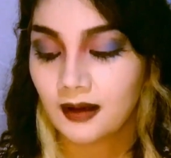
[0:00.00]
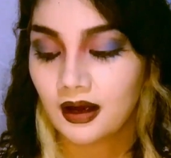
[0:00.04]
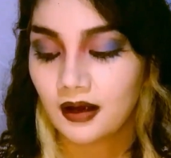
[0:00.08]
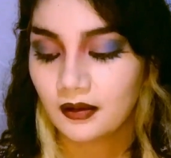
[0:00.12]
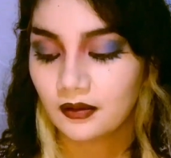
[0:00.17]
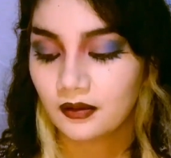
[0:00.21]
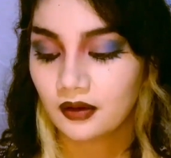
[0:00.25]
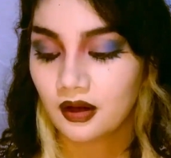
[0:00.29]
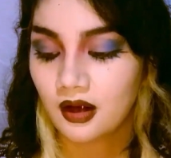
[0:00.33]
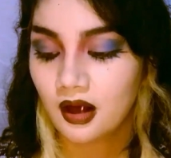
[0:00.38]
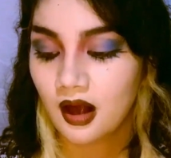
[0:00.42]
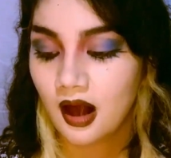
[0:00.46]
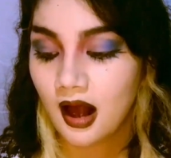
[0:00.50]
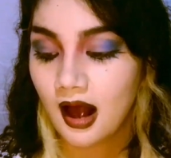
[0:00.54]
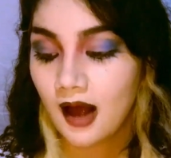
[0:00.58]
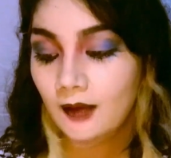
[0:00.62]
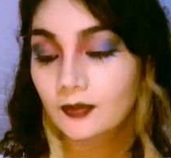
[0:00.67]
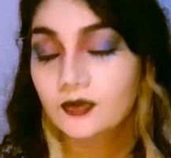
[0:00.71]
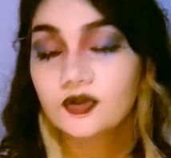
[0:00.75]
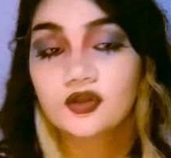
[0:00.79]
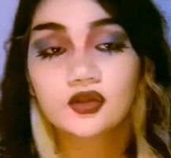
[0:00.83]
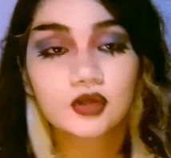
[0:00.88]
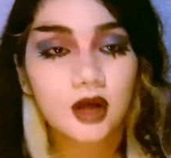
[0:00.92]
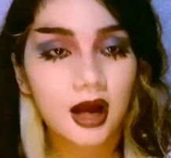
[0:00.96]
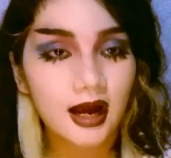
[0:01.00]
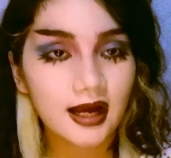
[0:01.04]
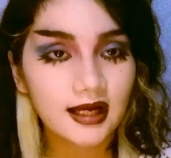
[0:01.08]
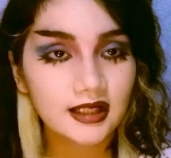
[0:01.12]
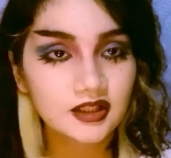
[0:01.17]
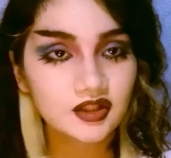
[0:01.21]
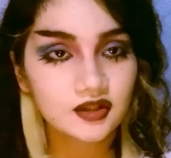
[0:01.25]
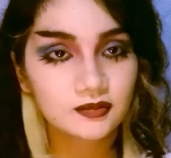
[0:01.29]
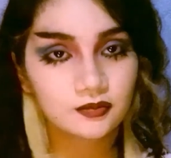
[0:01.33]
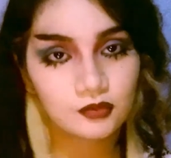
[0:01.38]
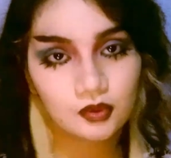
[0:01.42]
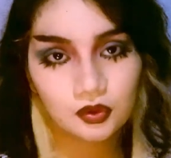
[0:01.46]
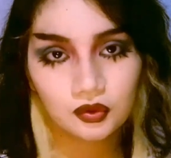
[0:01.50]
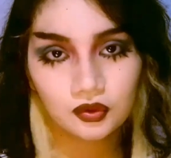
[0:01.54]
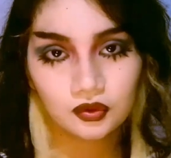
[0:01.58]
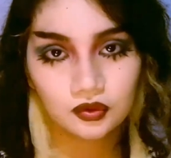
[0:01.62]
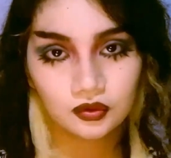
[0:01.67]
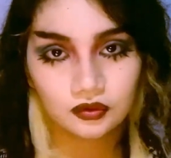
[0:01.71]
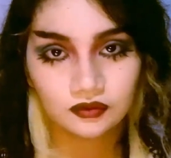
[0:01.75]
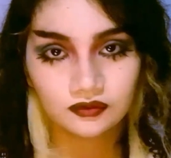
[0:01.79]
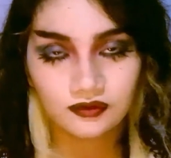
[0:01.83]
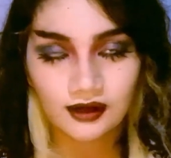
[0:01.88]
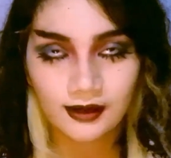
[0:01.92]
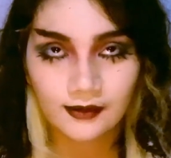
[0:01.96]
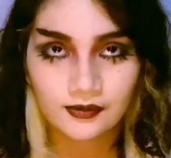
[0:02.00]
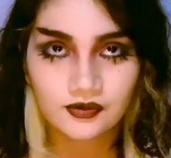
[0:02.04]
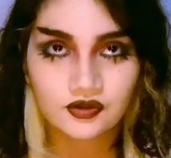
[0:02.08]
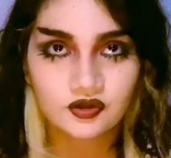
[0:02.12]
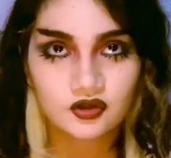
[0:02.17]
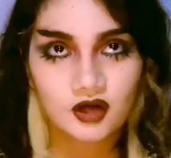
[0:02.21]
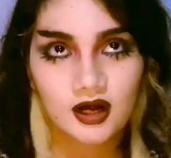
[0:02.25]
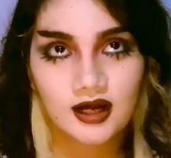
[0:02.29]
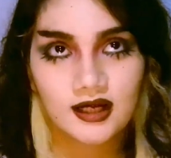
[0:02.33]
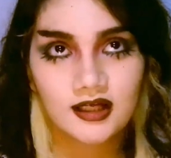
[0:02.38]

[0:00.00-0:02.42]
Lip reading: I was trying to move, and I was